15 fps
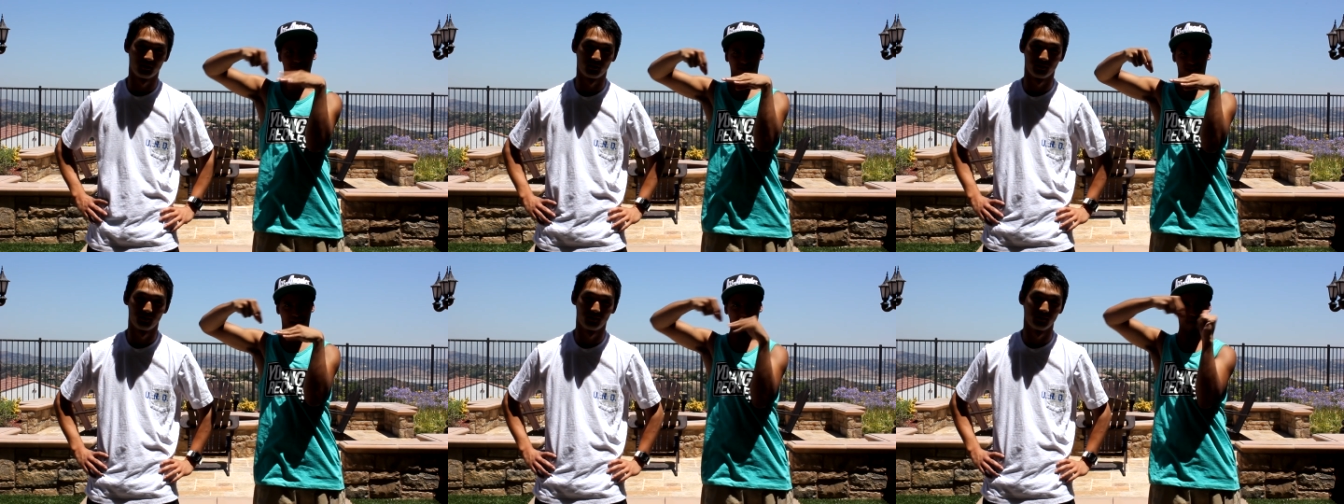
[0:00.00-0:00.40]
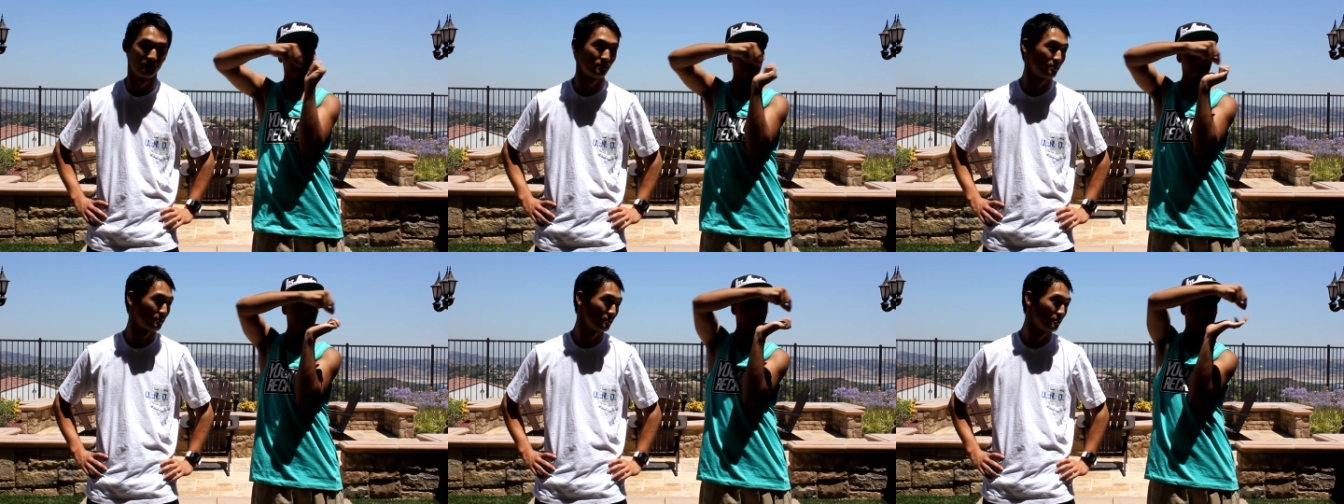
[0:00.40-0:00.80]
like
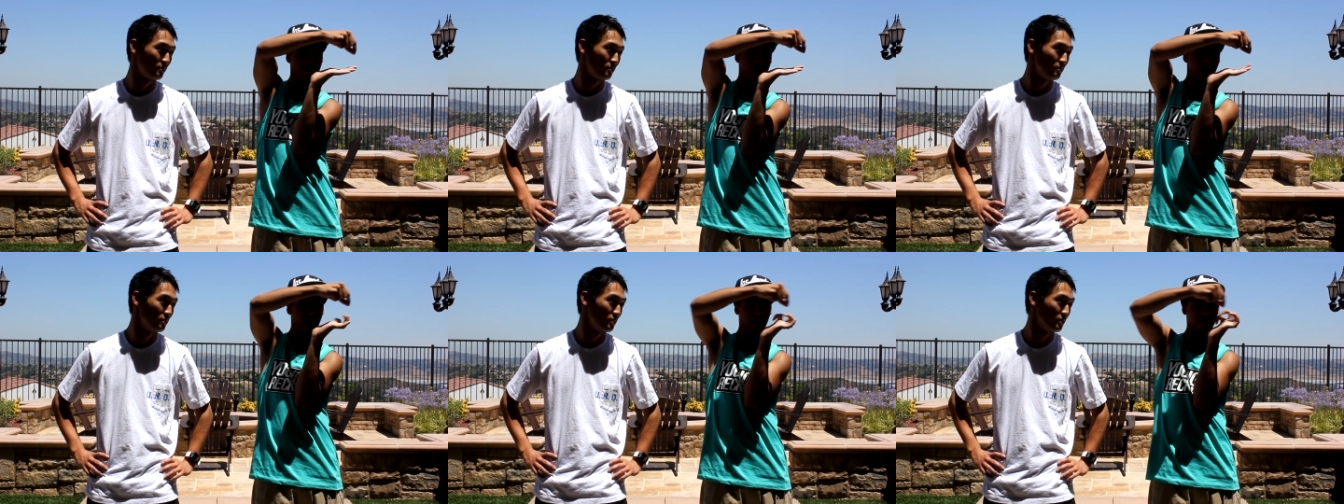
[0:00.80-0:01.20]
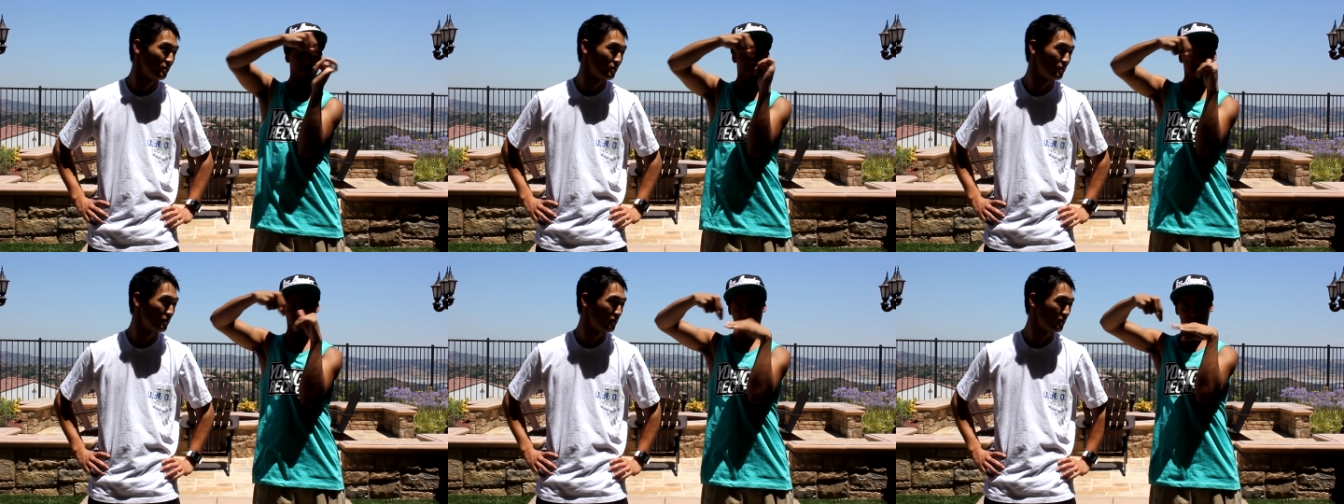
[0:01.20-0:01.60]
back
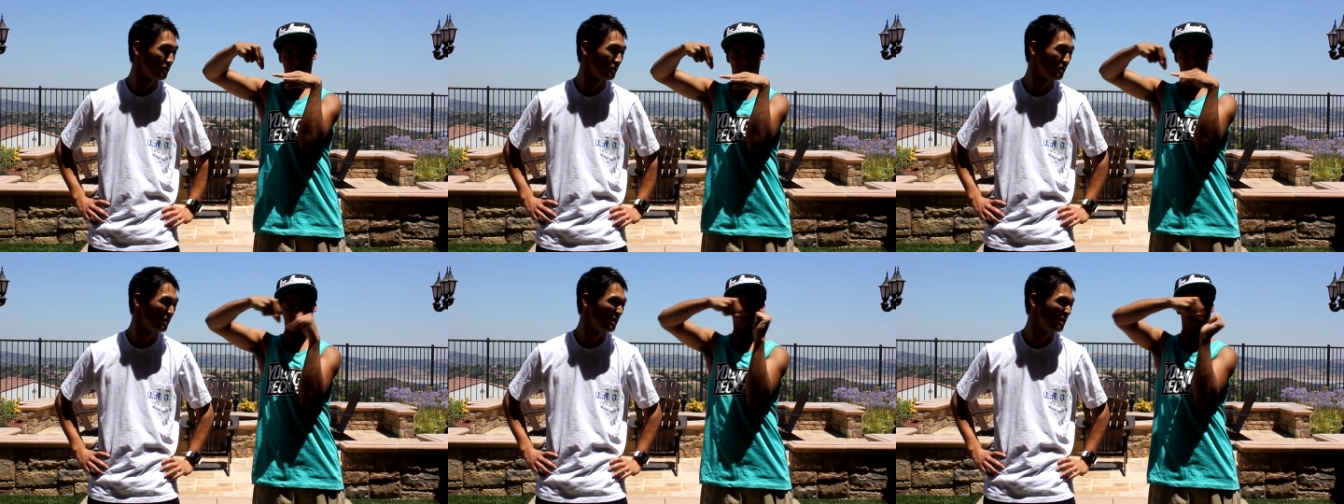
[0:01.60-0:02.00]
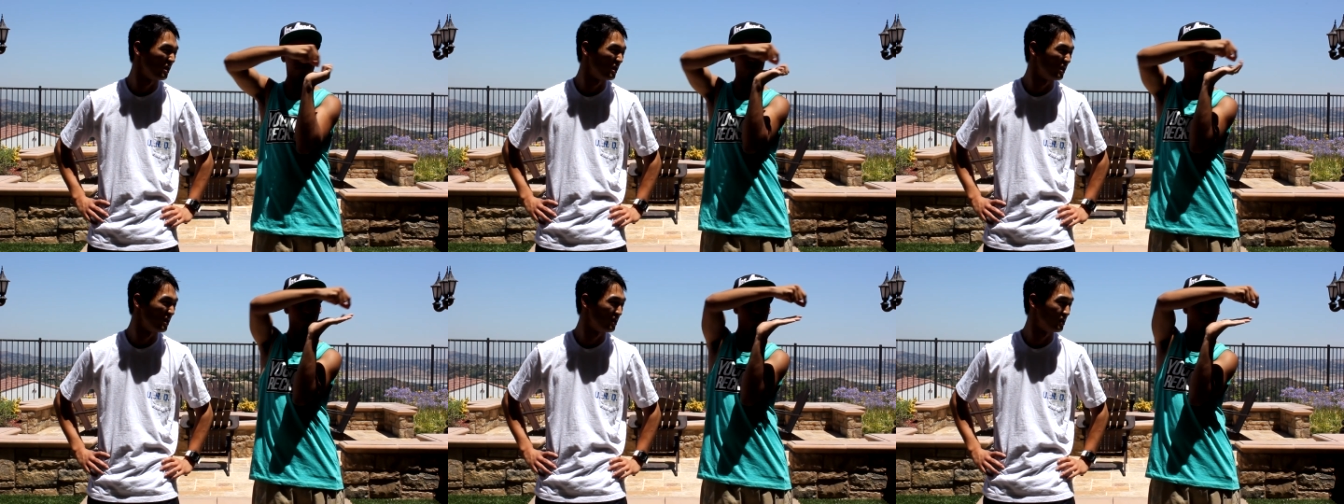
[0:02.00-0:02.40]
when
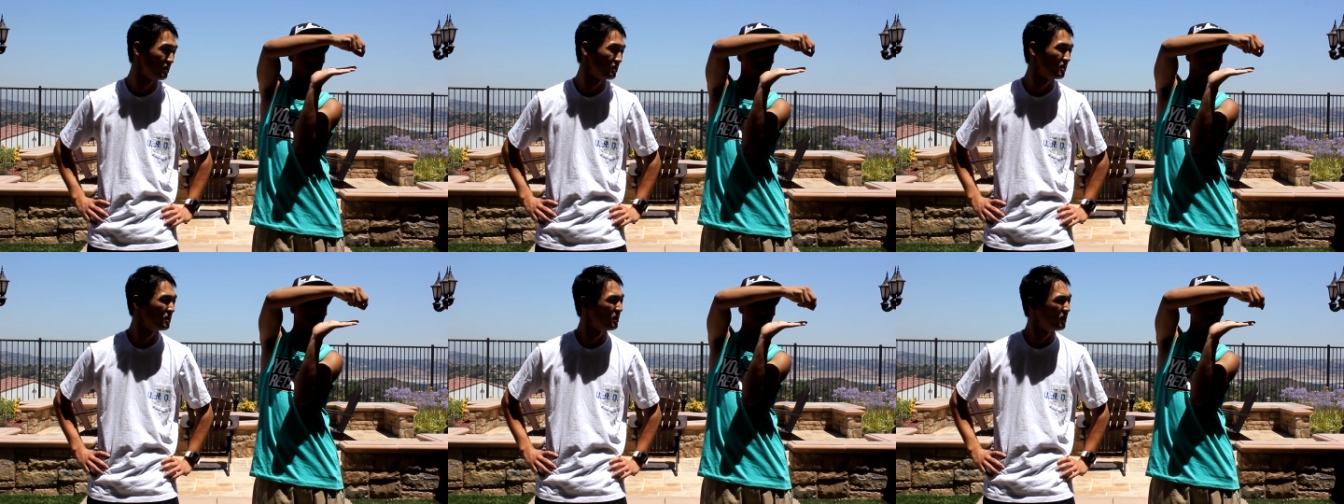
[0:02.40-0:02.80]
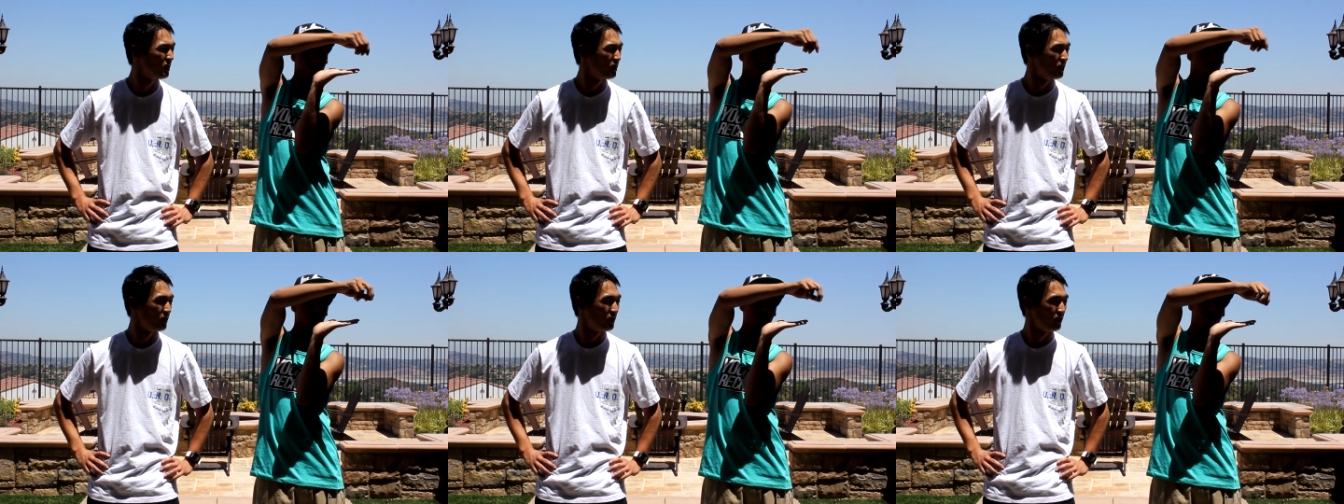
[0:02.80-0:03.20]
you do it. So
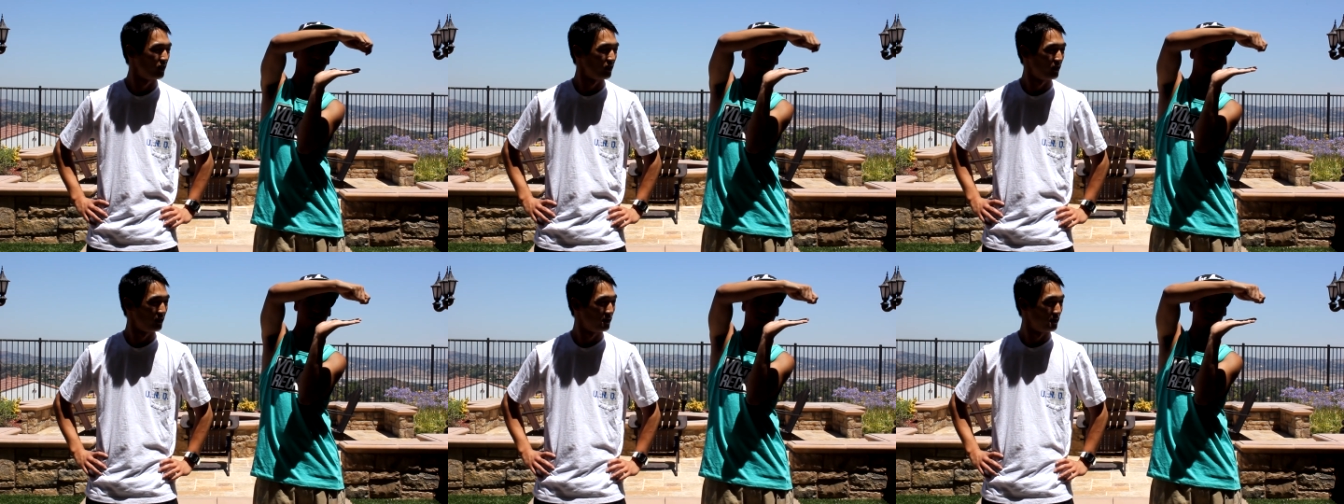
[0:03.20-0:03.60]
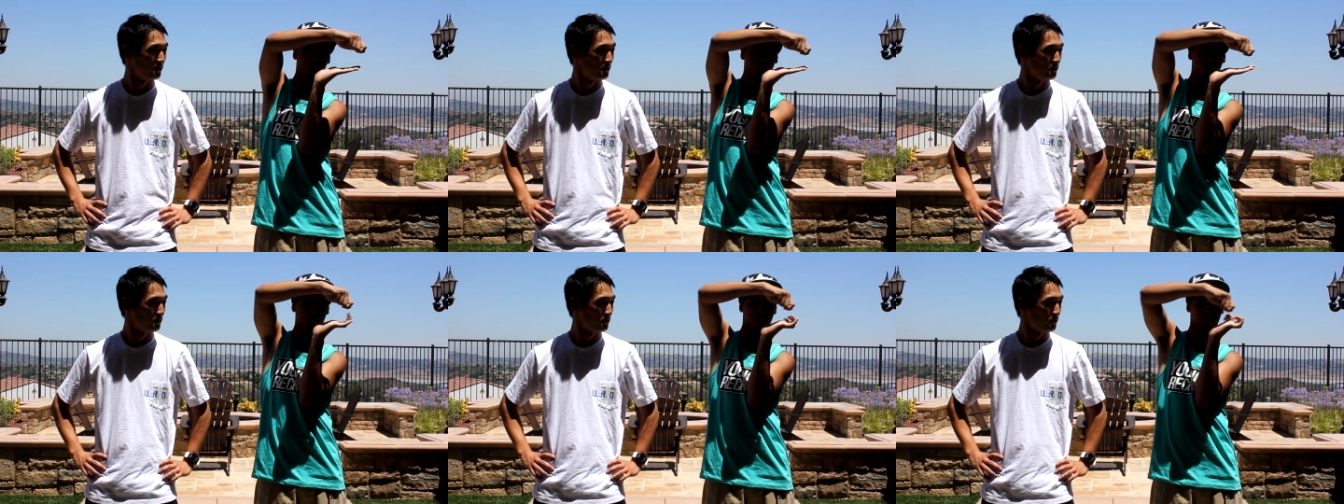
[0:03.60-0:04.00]
you're kind of like
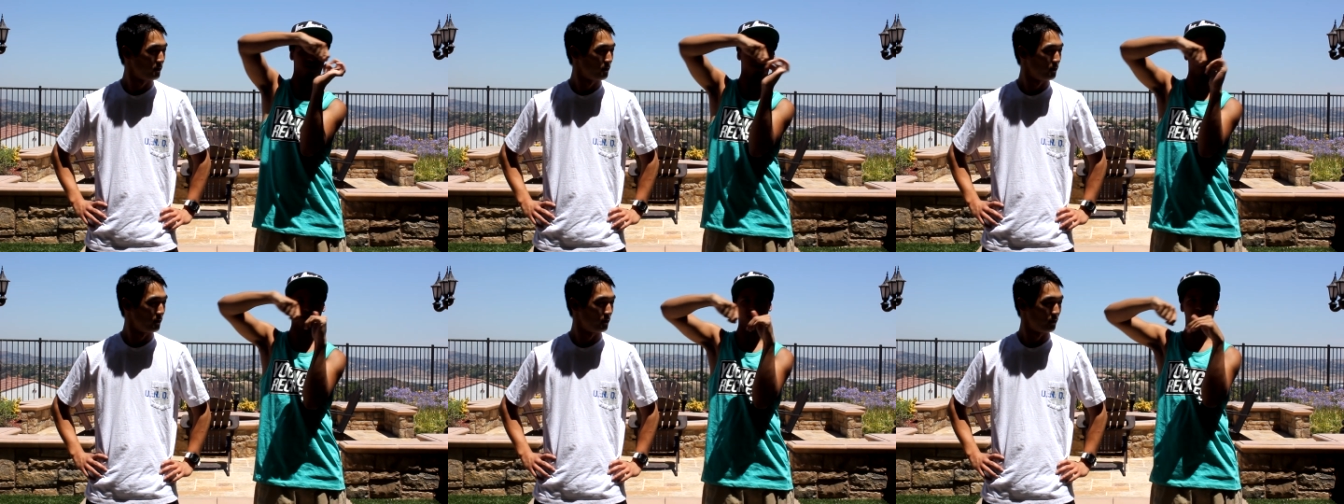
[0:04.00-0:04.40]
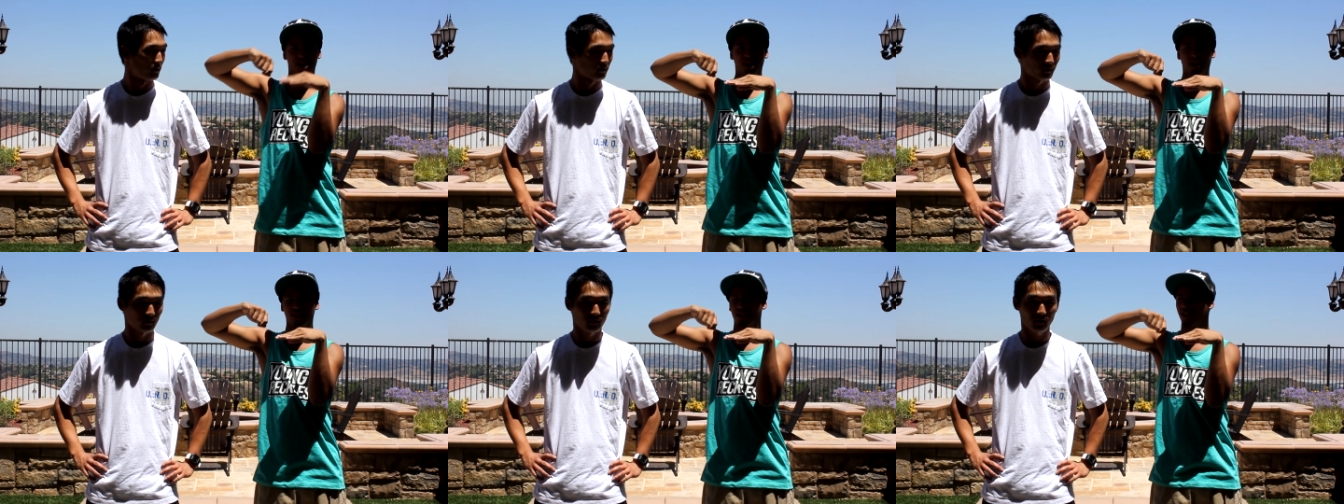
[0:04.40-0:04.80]
controlling the
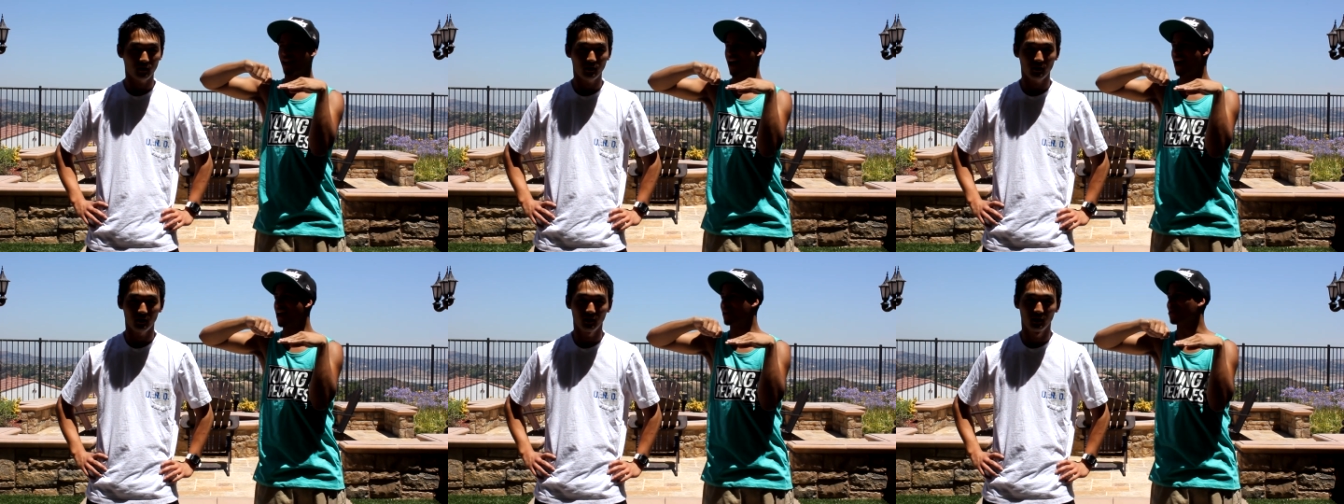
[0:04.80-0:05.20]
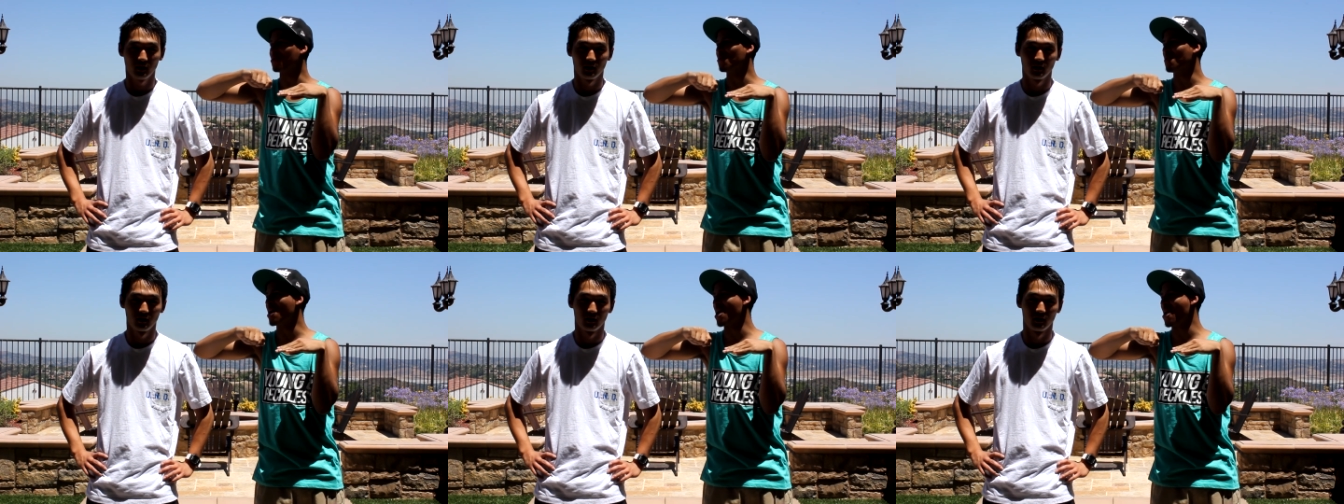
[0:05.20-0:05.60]
tidal
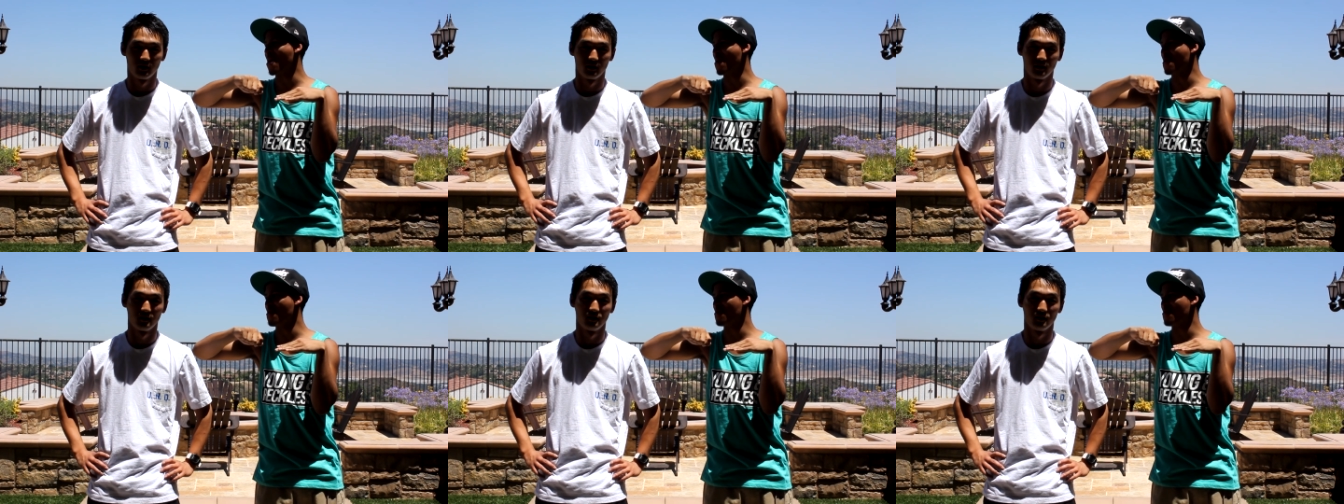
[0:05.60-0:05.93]
wave.